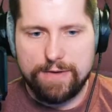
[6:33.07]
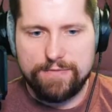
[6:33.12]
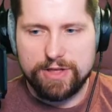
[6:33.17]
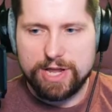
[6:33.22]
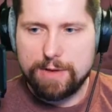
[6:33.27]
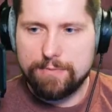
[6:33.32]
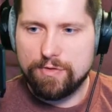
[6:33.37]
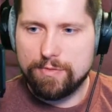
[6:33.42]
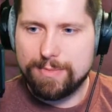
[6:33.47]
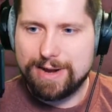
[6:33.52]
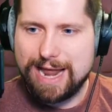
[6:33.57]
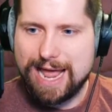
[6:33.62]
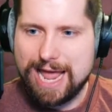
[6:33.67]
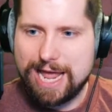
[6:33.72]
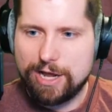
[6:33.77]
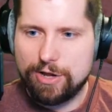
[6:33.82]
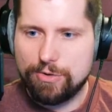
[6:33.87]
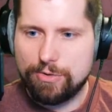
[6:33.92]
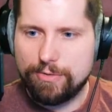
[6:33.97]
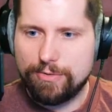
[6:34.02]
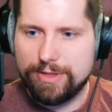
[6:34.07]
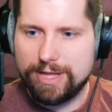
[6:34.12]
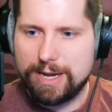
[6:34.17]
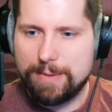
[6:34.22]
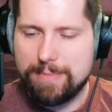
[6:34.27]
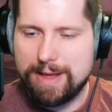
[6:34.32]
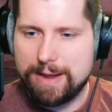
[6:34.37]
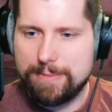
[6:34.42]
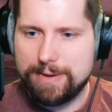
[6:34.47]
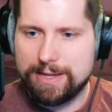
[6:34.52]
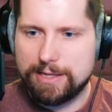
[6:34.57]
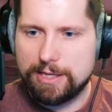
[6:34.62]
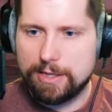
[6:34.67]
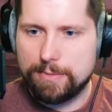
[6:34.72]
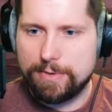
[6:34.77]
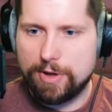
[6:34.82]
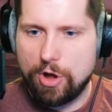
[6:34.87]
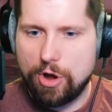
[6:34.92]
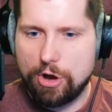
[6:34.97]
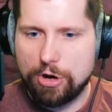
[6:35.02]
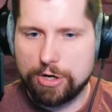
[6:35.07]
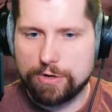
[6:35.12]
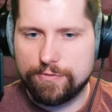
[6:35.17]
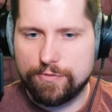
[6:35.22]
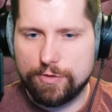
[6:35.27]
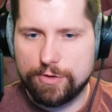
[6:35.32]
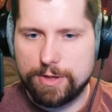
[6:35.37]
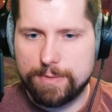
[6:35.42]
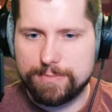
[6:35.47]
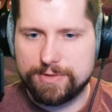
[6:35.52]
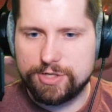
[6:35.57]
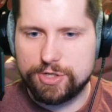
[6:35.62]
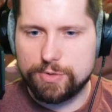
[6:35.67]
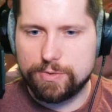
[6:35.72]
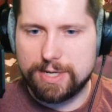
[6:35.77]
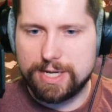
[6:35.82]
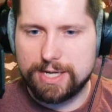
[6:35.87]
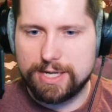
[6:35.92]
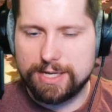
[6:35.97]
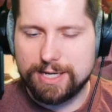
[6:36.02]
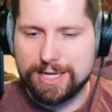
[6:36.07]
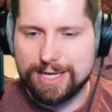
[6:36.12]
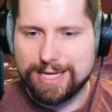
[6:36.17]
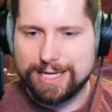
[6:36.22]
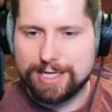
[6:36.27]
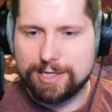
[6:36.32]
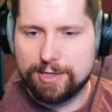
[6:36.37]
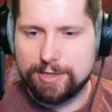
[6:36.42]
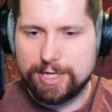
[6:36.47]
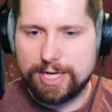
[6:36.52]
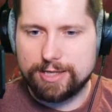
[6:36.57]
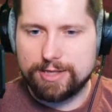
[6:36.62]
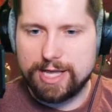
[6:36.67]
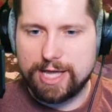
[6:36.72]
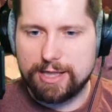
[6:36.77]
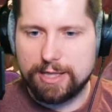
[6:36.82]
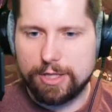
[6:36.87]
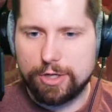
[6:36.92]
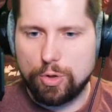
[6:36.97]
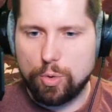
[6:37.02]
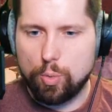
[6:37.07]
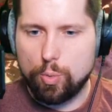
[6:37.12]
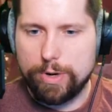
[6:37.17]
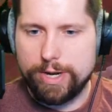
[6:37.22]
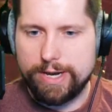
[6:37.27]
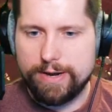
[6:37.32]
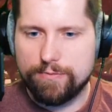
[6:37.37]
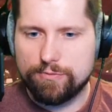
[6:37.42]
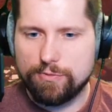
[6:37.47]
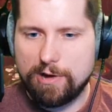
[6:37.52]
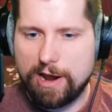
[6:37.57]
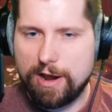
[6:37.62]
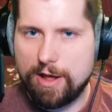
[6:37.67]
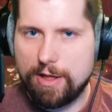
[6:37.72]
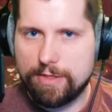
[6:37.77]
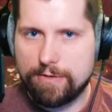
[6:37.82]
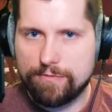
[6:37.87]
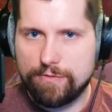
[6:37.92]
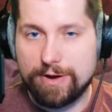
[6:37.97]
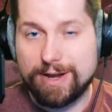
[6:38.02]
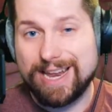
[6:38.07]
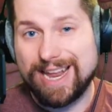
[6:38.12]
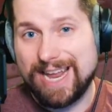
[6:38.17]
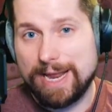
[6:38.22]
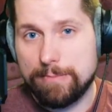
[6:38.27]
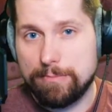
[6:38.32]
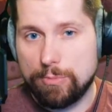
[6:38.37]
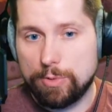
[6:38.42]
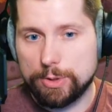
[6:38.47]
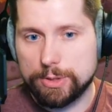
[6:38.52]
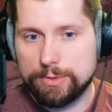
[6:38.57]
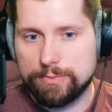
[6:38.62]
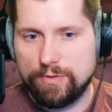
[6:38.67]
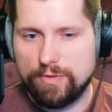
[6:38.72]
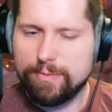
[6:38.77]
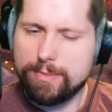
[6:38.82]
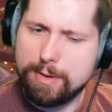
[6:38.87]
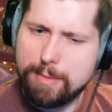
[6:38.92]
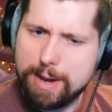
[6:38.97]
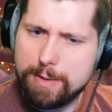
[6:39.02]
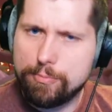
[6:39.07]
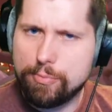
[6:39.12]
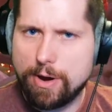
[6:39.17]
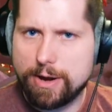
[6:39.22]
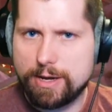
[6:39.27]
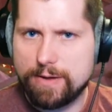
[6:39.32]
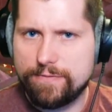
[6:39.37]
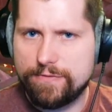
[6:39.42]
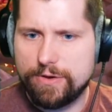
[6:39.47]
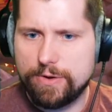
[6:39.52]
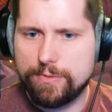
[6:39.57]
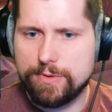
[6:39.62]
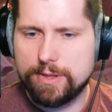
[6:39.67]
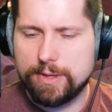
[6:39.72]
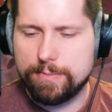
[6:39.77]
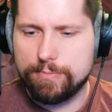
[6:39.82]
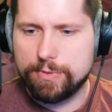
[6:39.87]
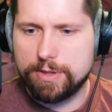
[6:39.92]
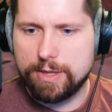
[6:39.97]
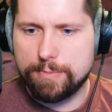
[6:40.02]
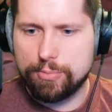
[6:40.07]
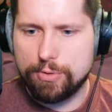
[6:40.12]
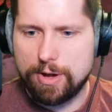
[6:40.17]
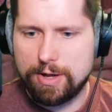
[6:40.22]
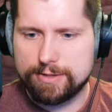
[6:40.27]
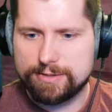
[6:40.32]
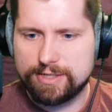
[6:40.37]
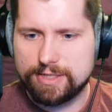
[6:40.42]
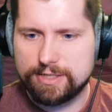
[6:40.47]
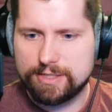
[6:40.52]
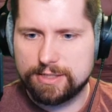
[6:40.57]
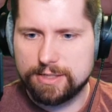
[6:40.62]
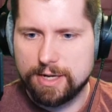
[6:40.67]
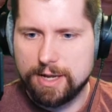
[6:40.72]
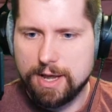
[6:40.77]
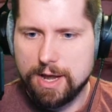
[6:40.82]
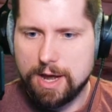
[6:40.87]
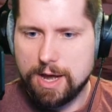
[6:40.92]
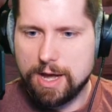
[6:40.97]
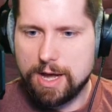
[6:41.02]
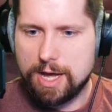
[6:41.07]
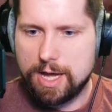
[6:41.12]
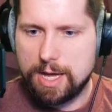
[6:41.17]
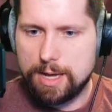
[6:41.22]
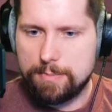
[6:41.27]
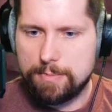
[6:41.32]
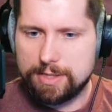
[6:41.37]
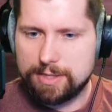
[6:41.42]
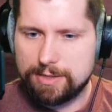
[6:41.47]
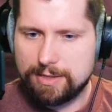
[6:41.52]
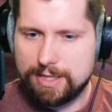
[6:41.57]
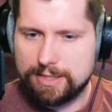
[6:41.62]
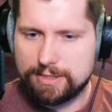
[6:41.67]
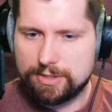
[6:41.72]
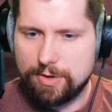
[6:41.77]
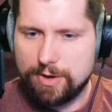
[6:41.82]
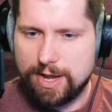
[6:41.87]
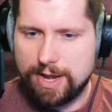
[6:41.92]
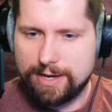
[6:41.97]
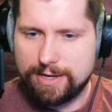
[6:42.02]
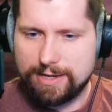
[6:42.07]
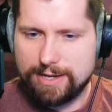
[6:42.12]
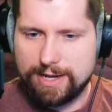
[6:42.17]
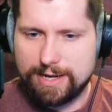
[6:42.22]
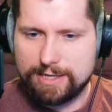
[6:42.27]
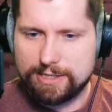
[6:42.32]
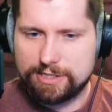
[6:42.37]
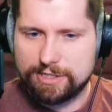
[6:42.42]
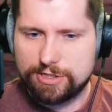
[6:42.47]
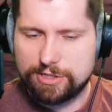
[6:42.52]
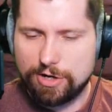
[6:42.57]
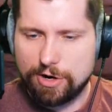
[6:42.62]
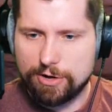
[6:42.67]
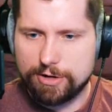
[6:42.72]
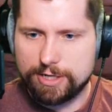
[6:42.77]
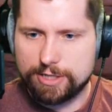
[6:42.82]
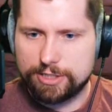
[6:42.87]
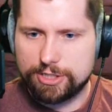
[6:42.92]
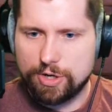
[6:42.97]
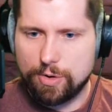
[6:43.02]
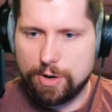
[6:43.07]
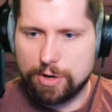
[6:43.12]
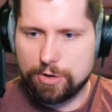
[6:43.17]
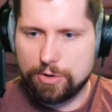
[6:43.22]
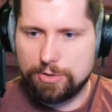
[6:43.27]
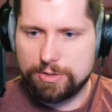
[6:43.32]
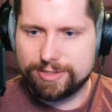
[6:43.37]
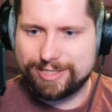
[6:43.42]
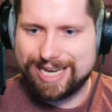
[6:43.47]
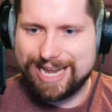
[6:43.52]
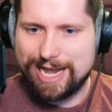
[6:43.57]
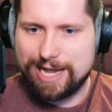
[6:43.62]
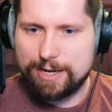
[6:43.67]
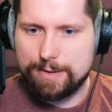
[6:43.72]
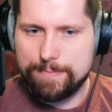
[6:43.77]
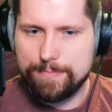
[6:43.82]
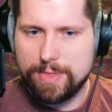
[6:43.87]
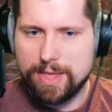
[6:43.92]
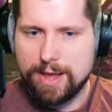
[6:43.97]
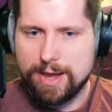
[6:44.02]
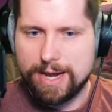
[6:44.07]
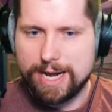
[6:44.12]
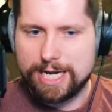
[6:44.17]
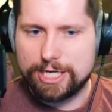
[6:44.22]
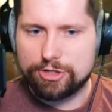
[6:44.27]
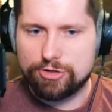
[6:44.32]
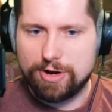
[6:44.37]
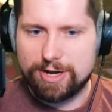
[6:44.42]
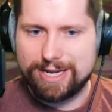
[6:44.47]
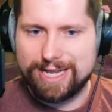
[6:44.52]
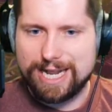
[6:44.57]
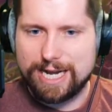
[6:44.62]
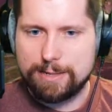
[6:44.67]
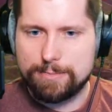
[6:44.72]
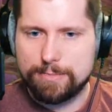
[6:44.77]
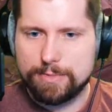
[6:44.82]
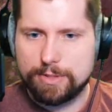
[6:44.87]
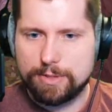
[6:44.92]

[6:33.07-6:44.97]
they come from an angle, then it may be a little bit hard for them to get that little weave right on the front and hit multiple of them. You may break a few in the process, but let's go ahead and get it started. So our goal is to hit him and try to get him